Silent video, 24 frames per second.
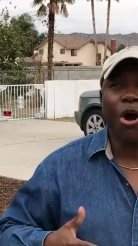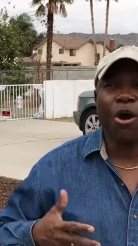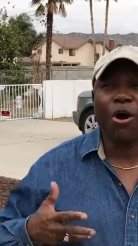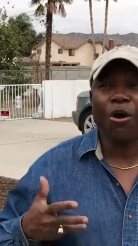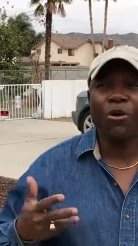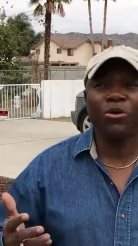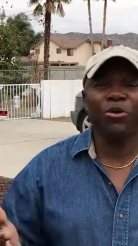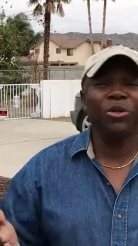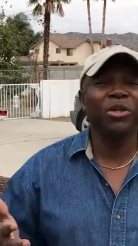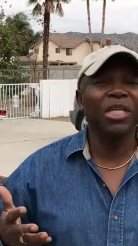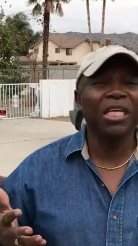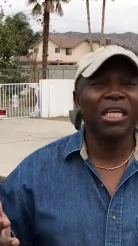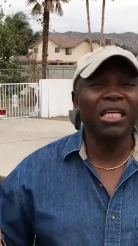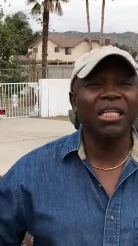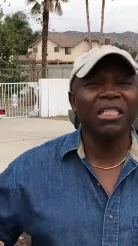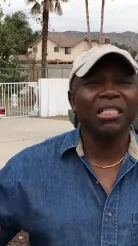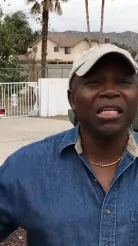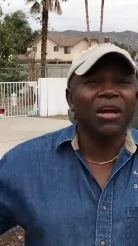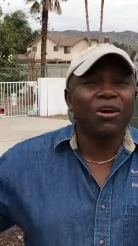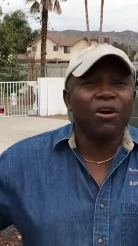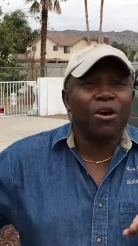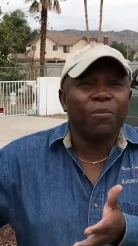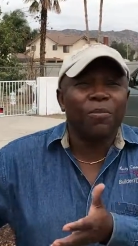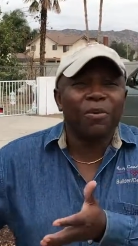all you need
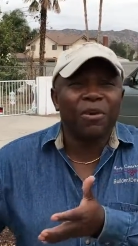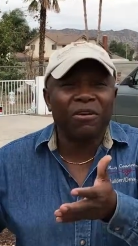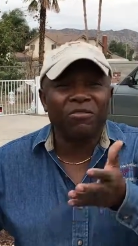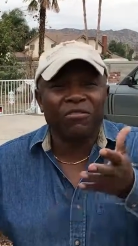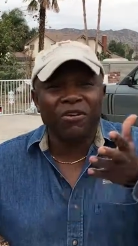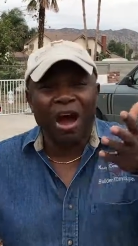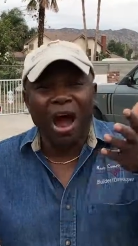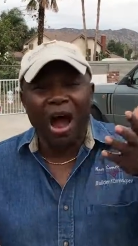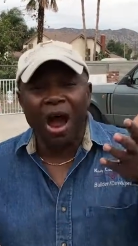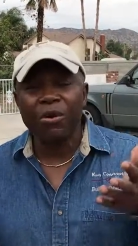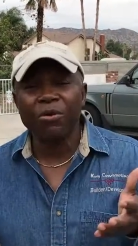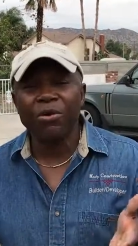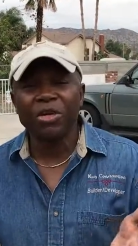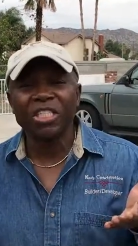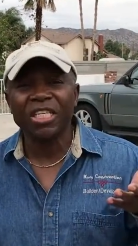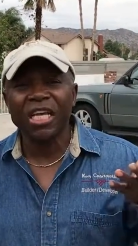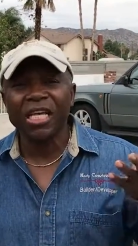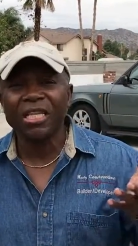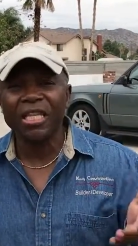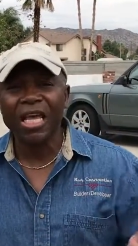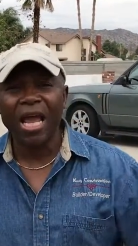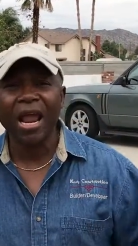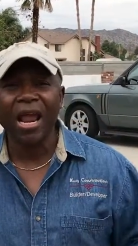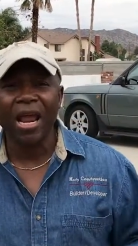is a couple of hours
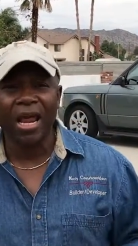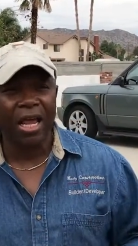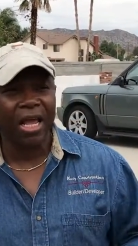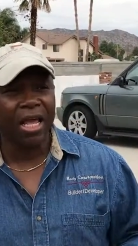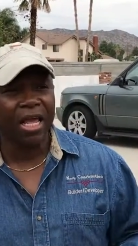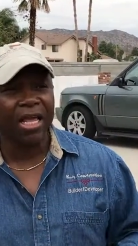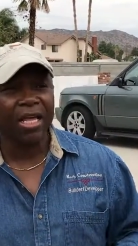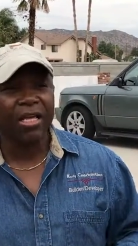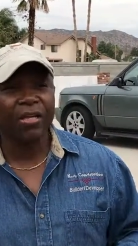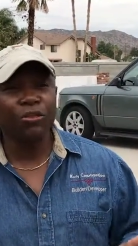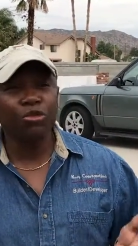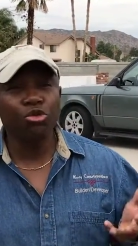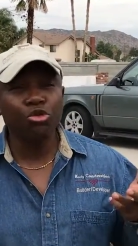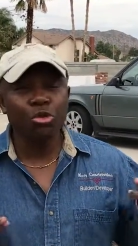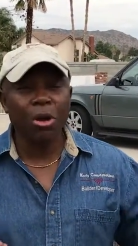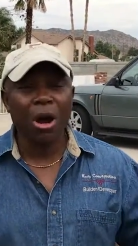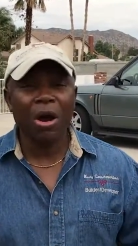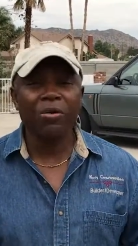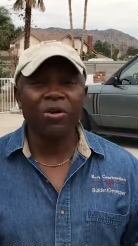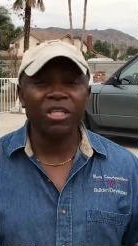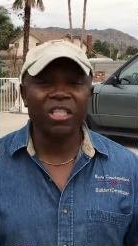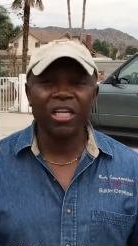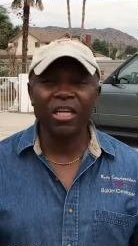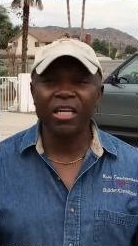a day, 2
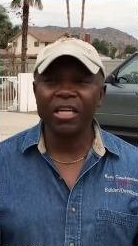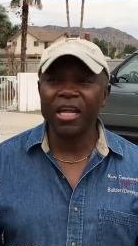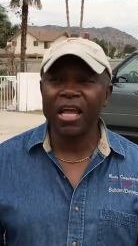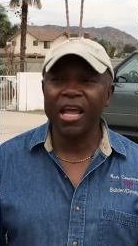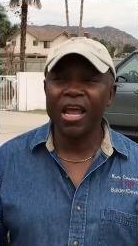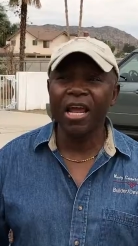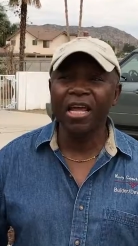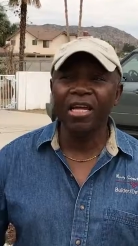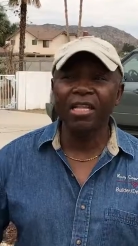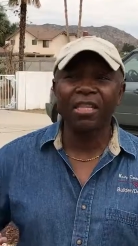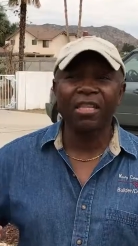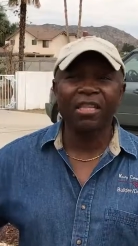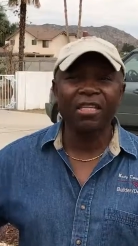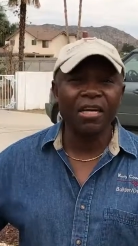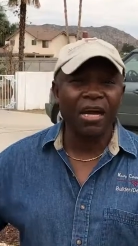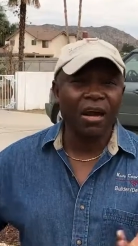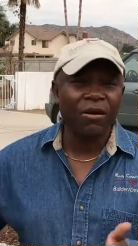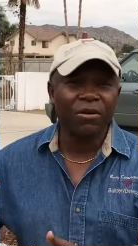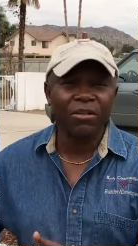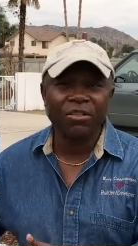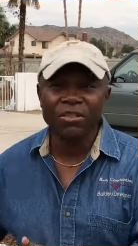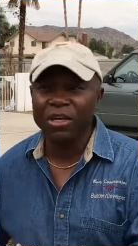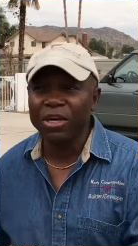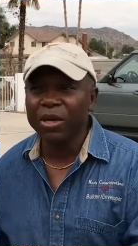hours a day, 3
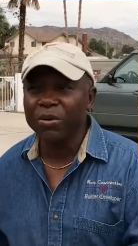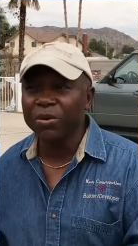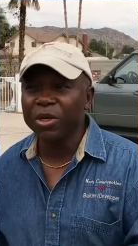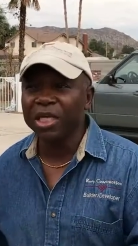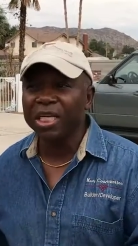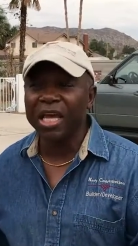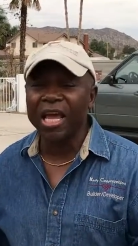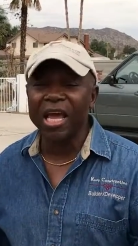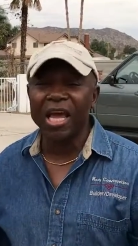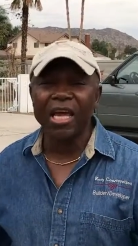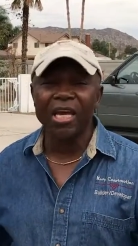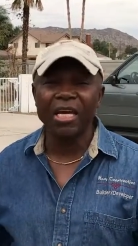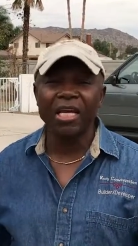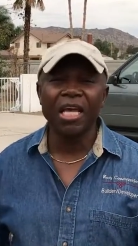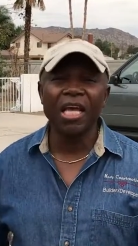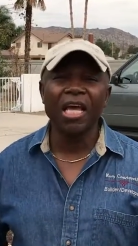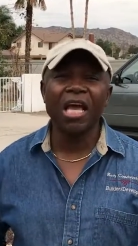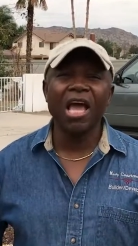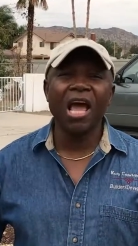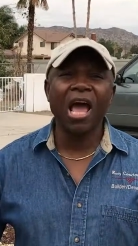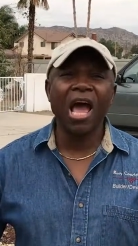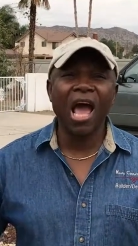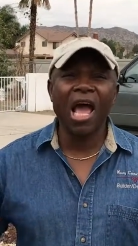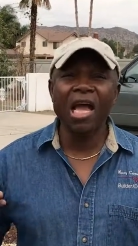hours on the weekend,
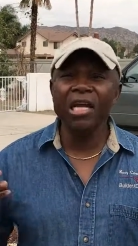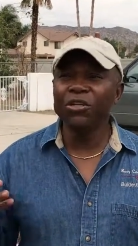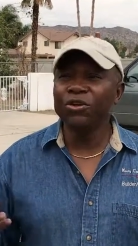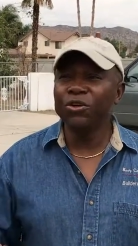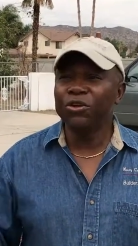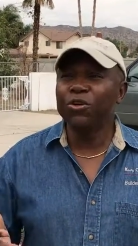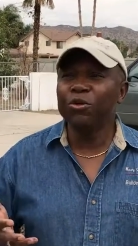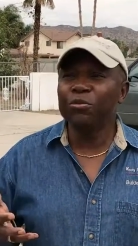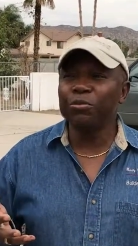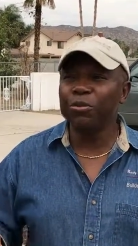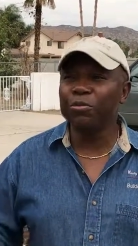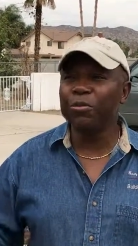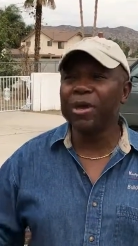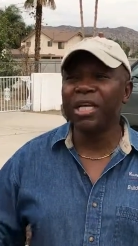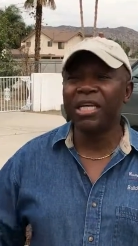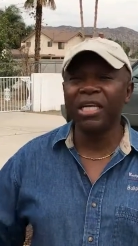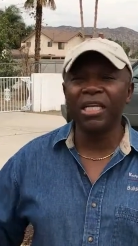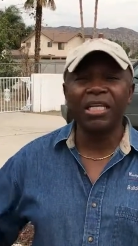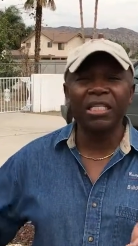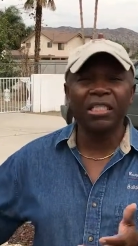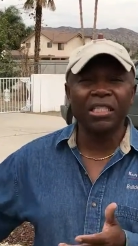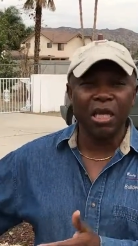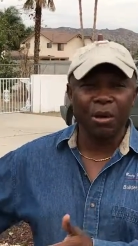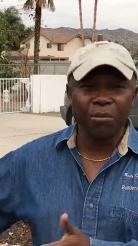and you could be
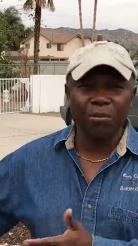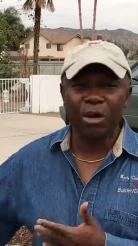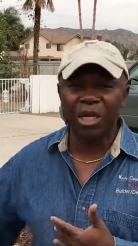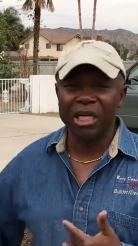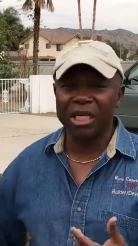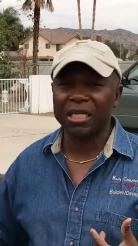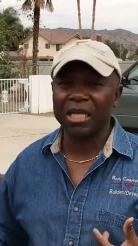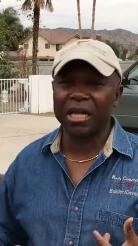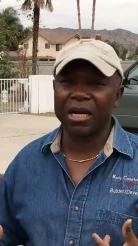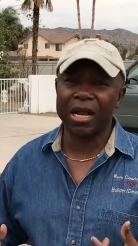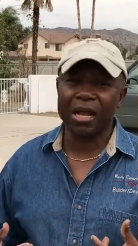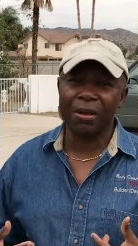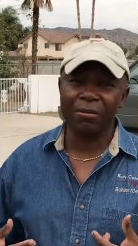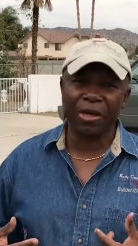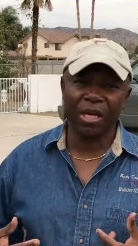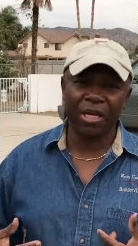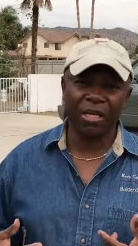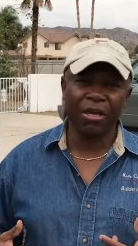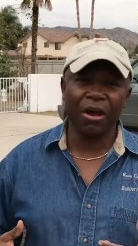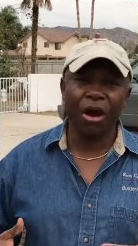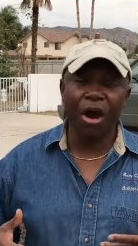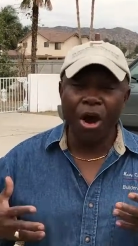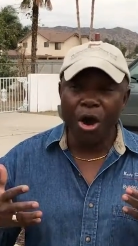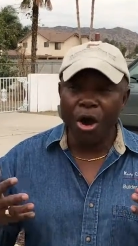making the same money that I made.
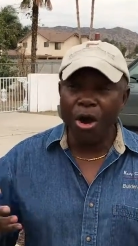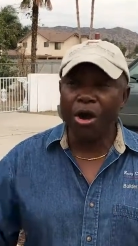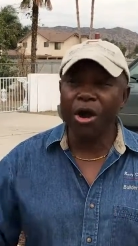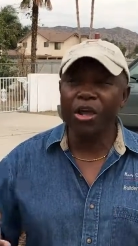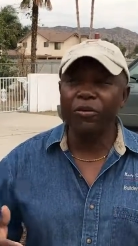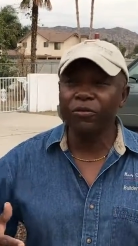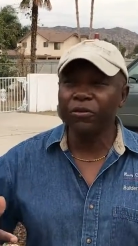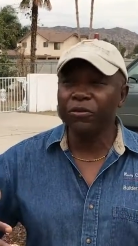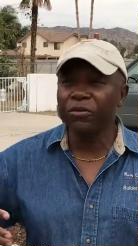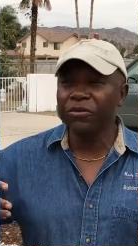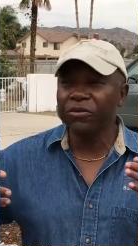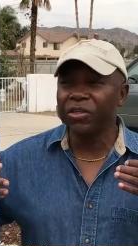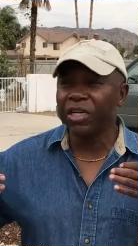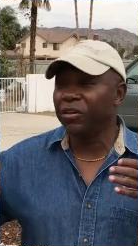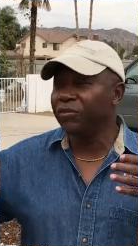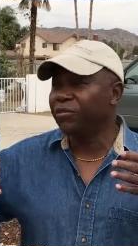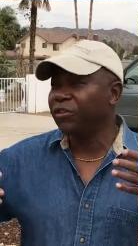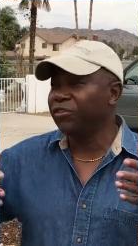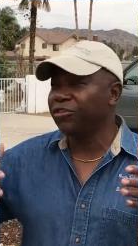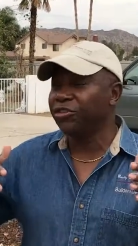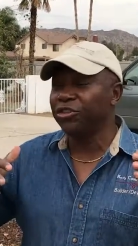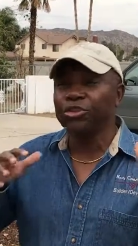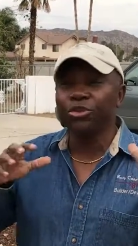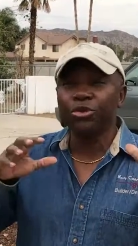Or if you
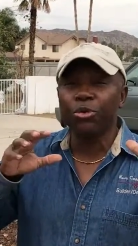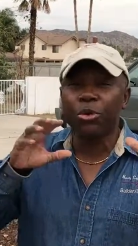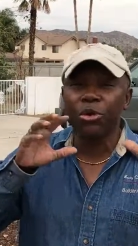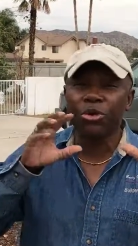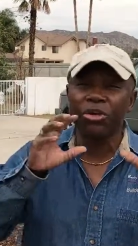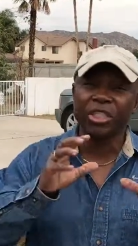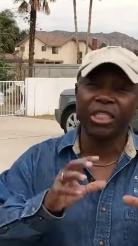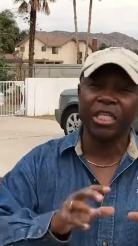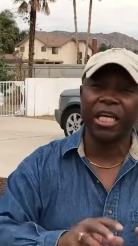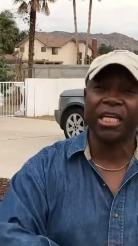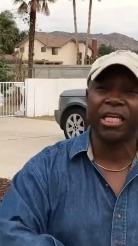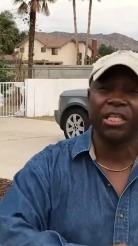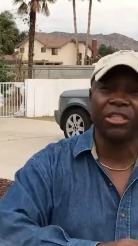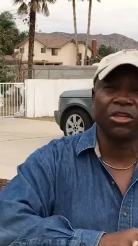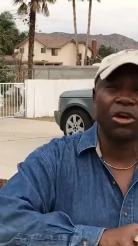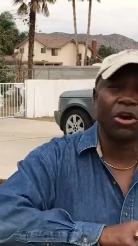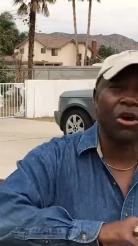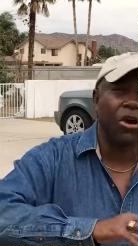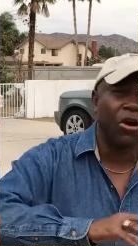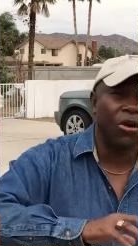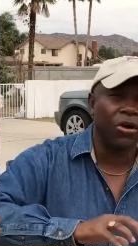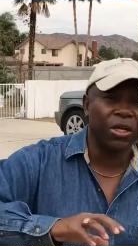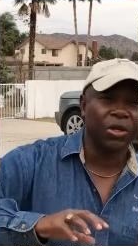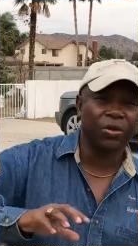don't want to take it
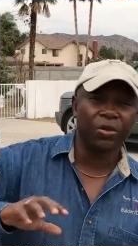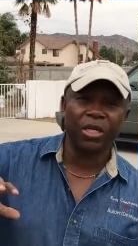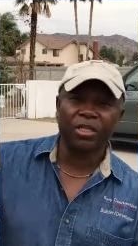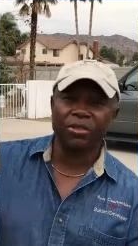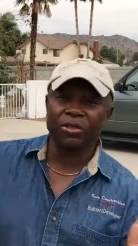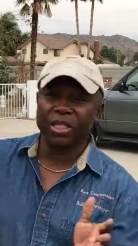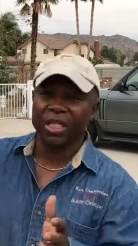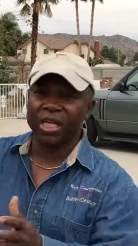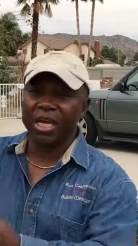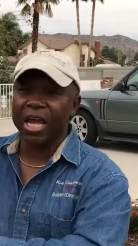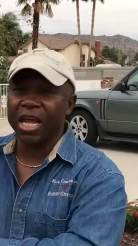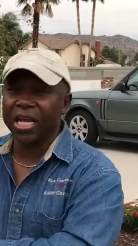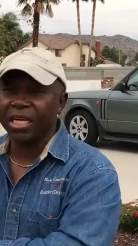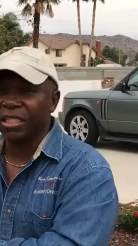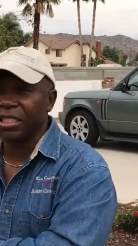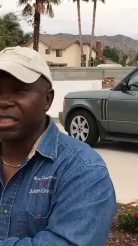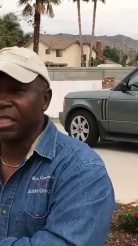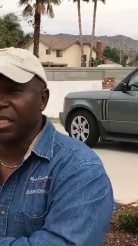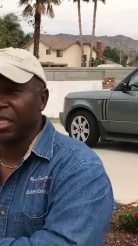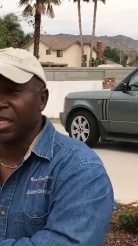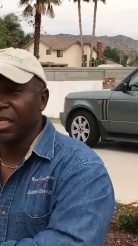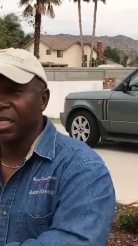all the way to the end,